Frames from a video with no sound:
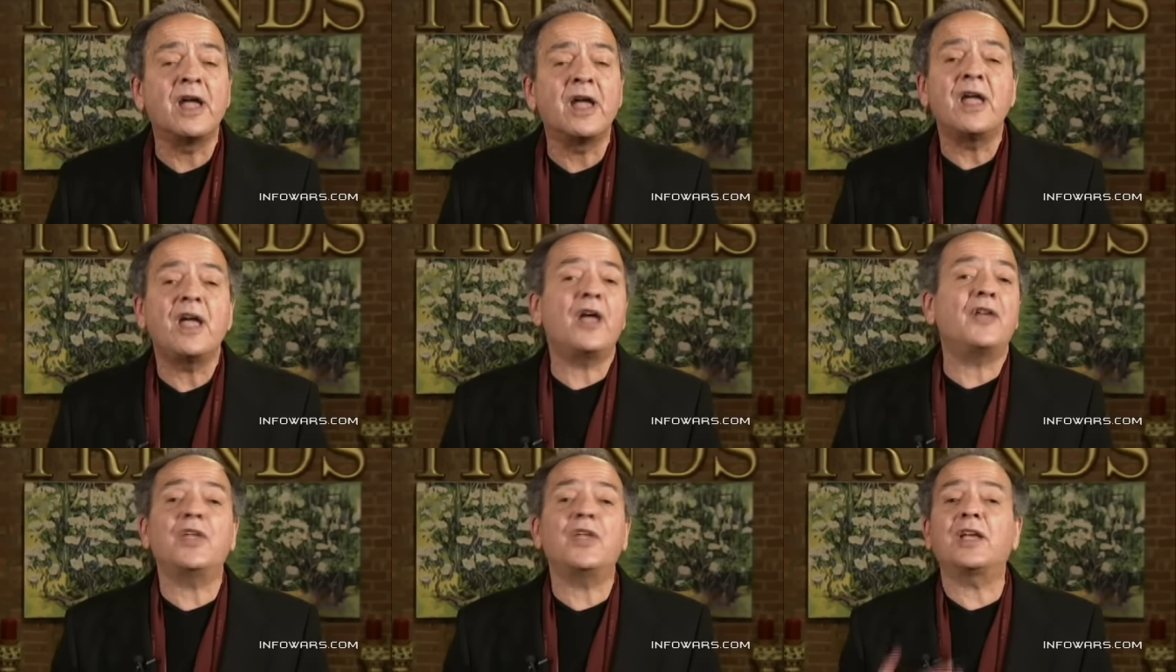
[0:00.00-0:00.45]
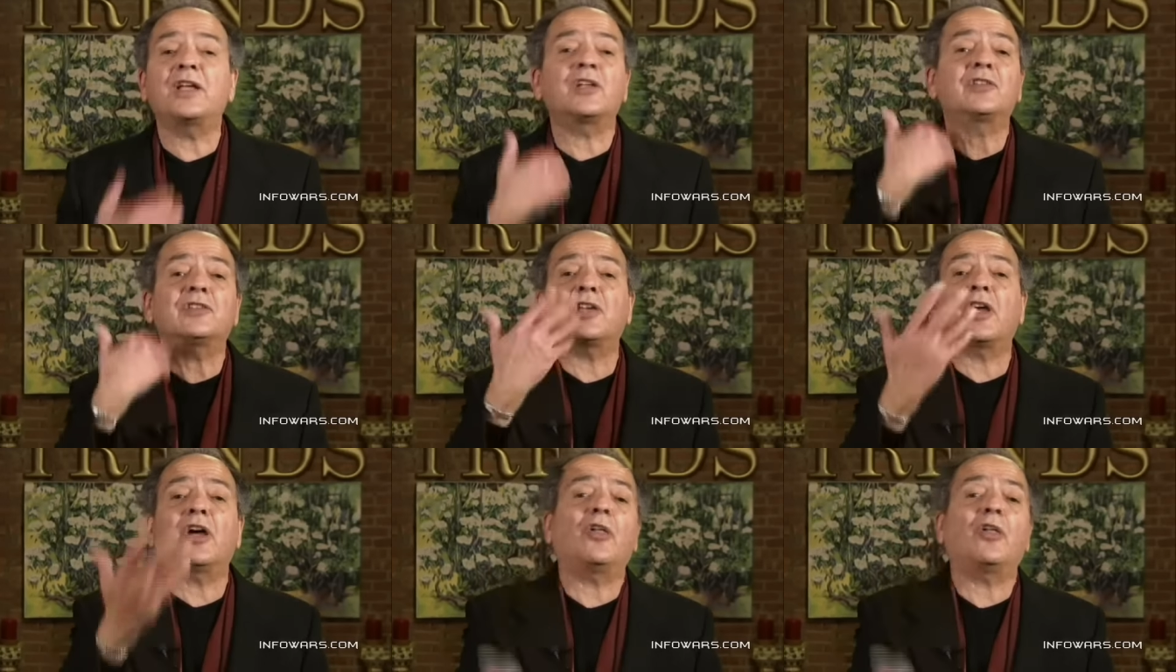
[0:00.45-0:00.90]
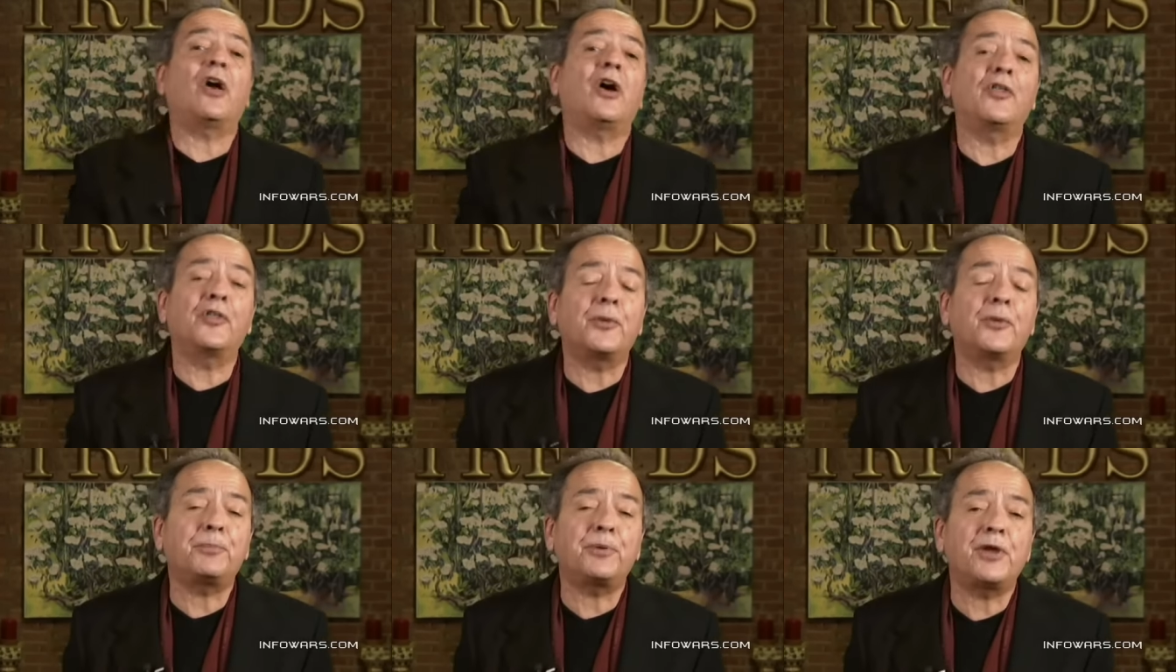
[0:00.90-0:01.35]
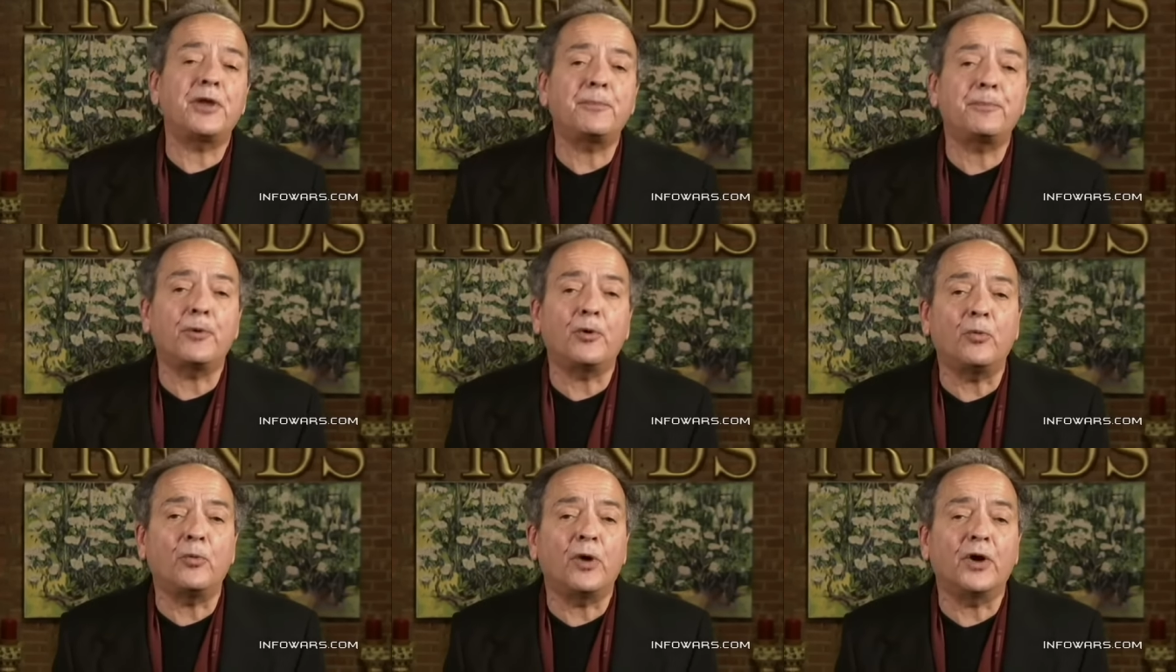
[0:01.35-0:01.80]
and they could tell other
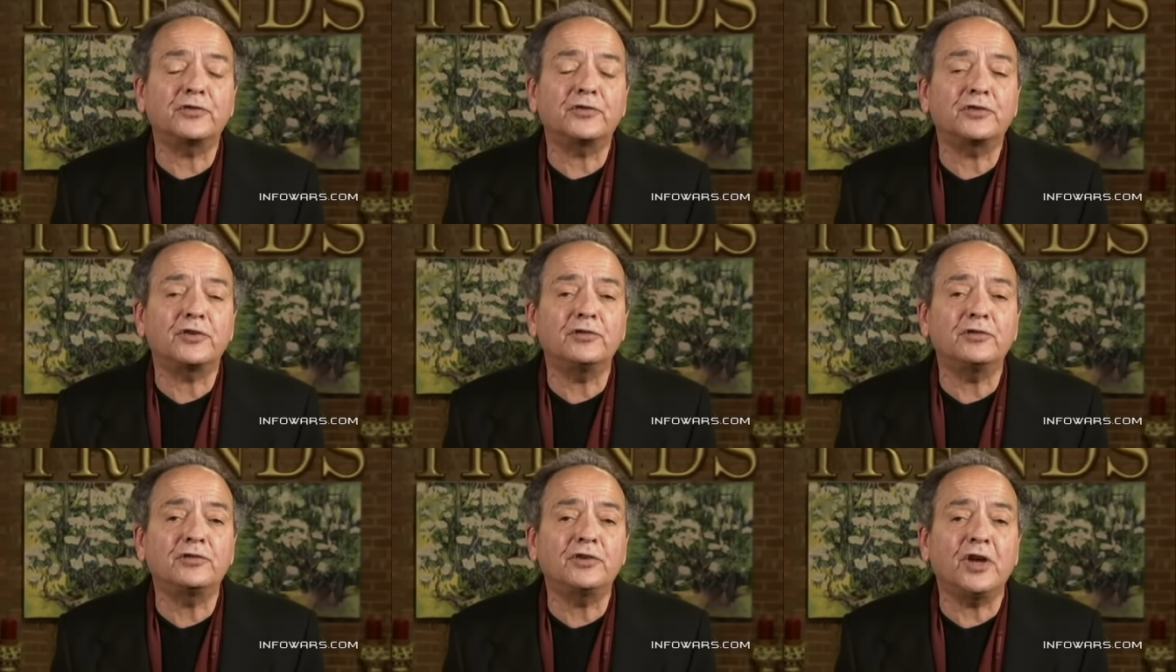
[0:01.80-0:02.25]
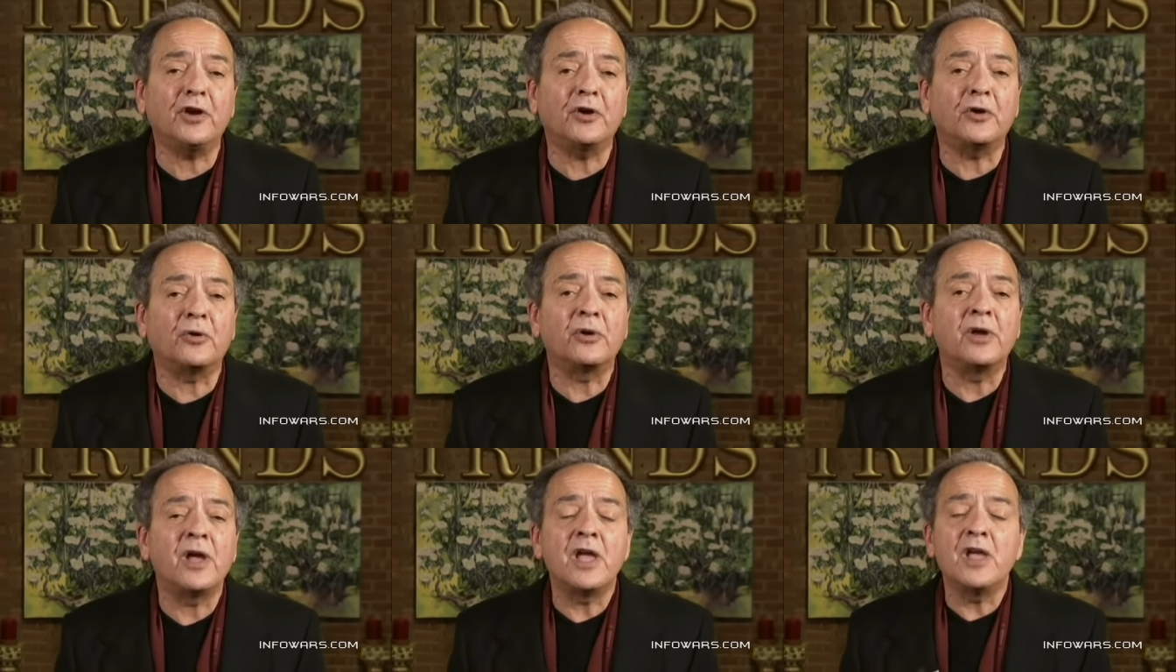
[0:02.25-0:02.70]
people what to do.